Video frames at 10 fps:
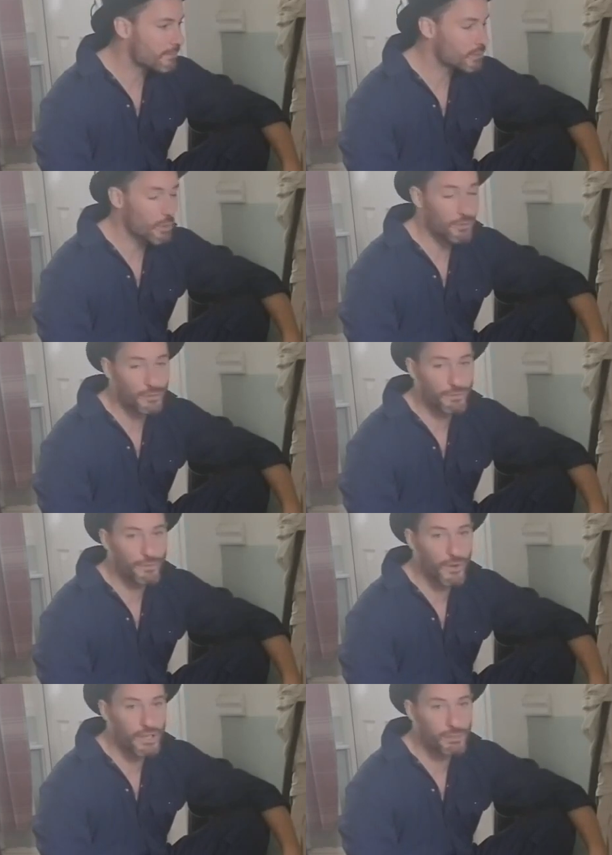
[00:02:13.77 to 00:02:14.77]
you often
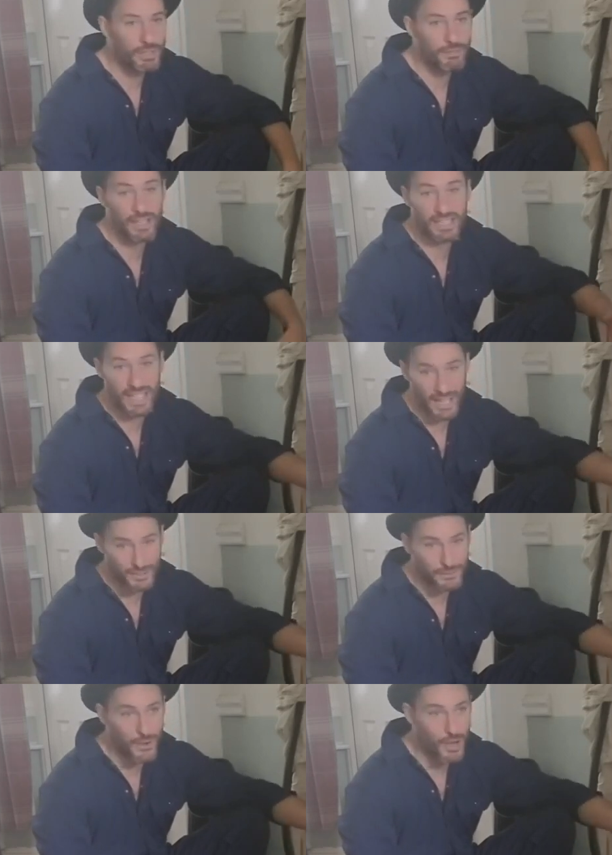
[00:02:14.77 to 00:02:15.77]
find when they've had a
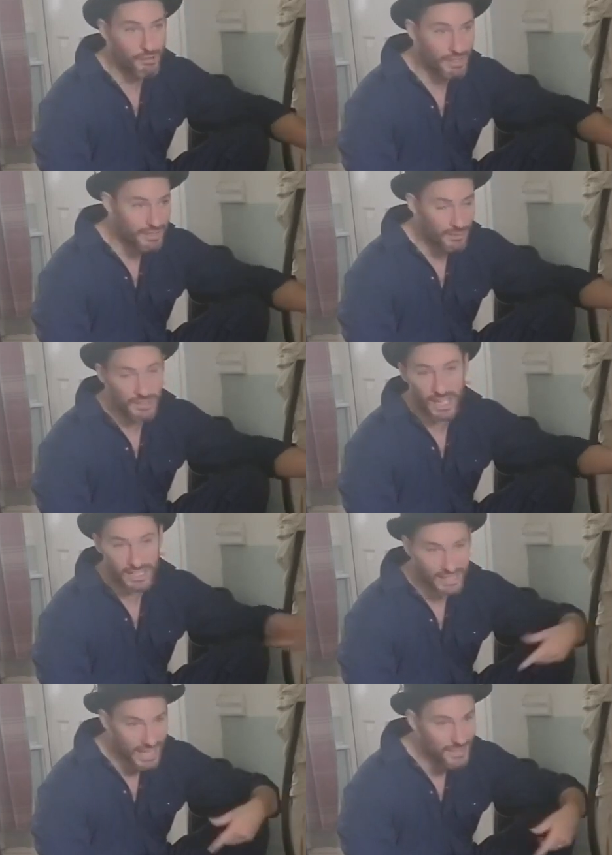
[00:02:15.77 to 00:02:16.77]
gas fire in, they'll
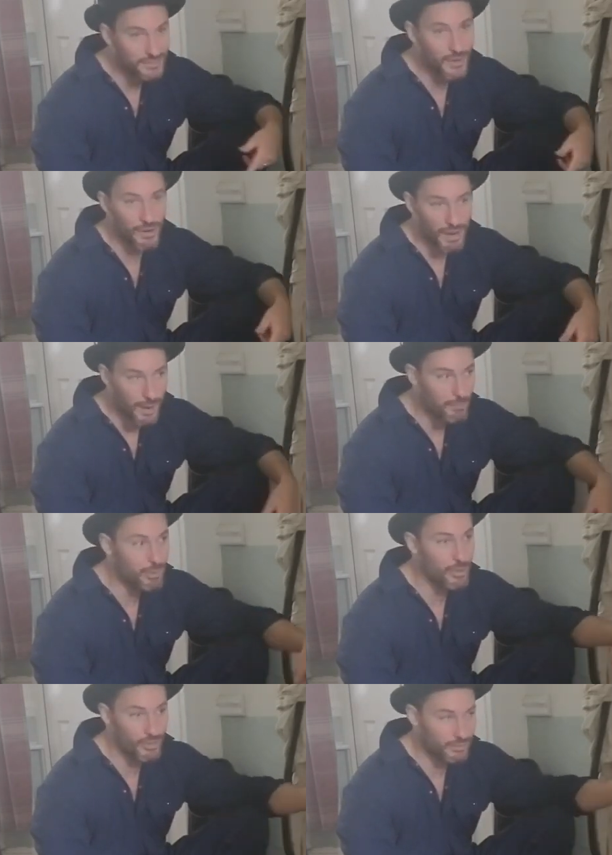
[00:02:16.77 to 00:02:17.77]
take the gas fire out
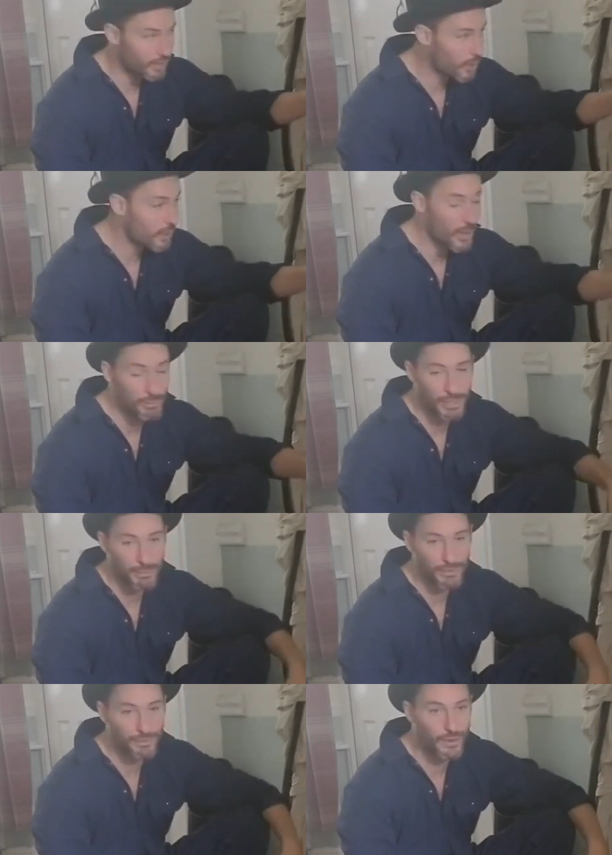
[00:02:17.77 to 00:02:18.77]
and open
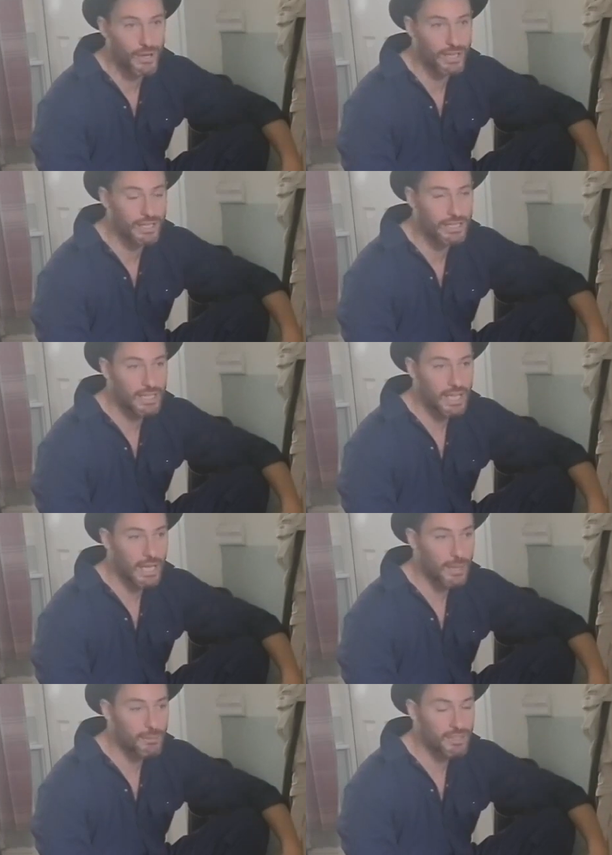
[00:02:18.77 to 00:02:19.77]
up the fire
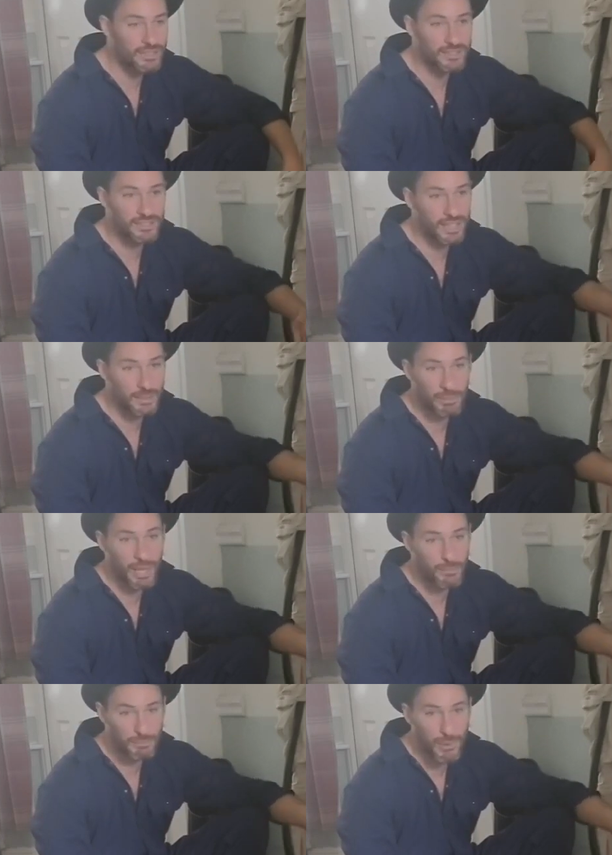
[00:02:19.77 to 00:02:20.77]
because it
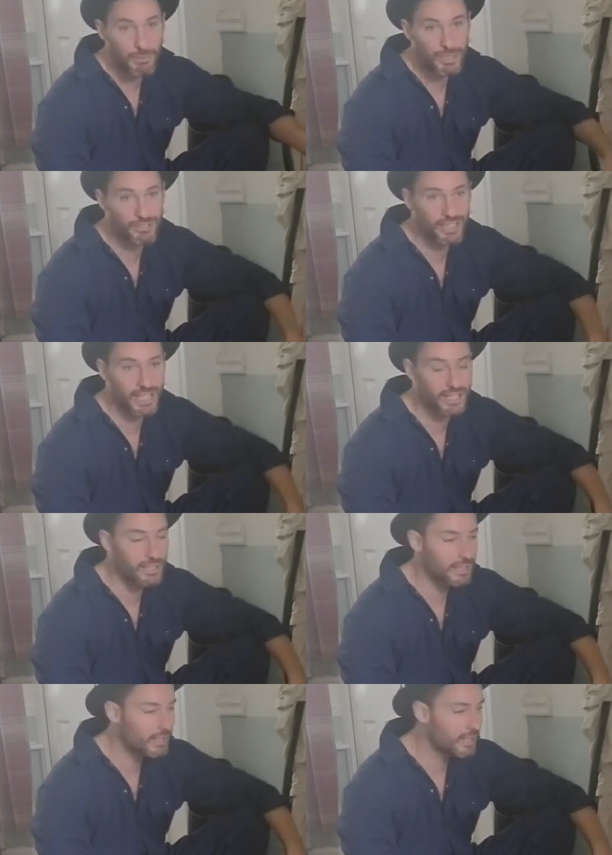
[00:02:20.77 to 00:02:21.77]
becomes popular
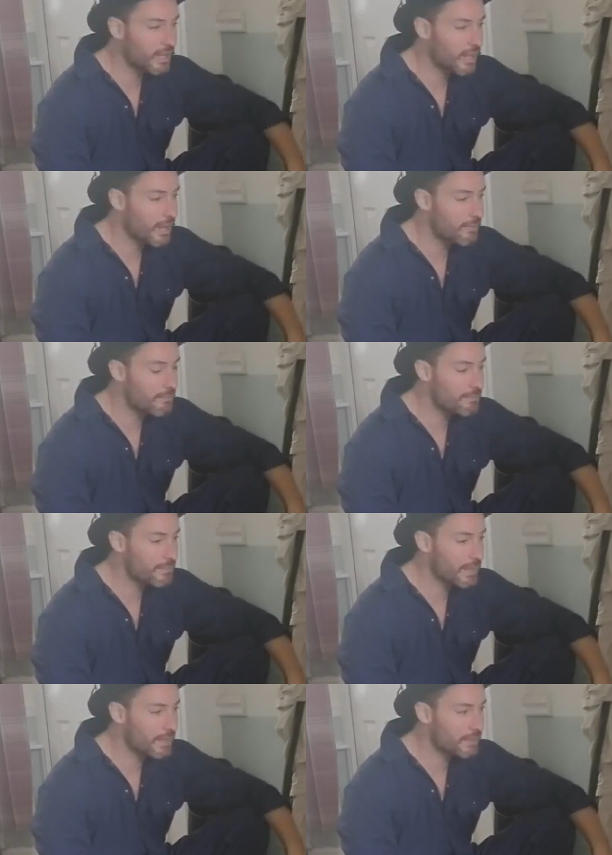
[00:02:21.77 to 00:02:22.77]
again.
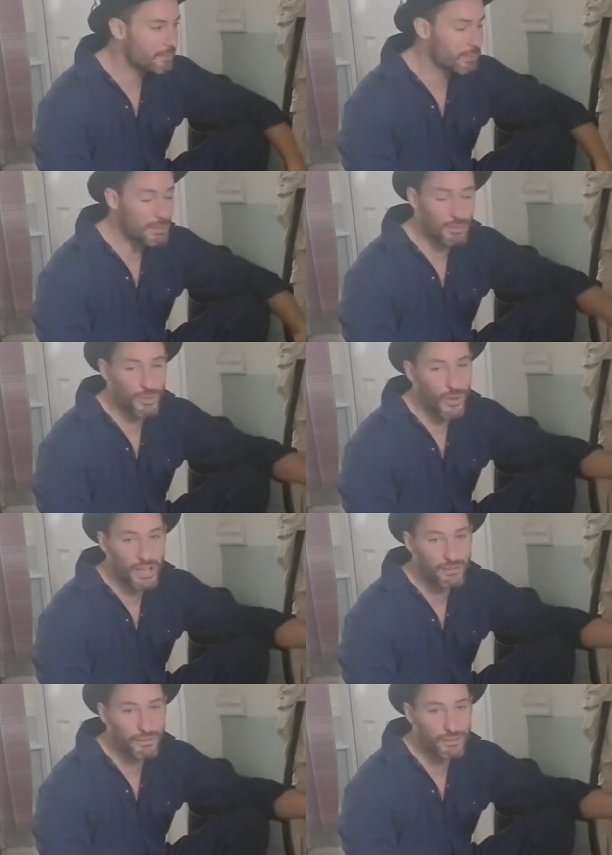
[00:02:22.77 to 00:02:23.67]
People like a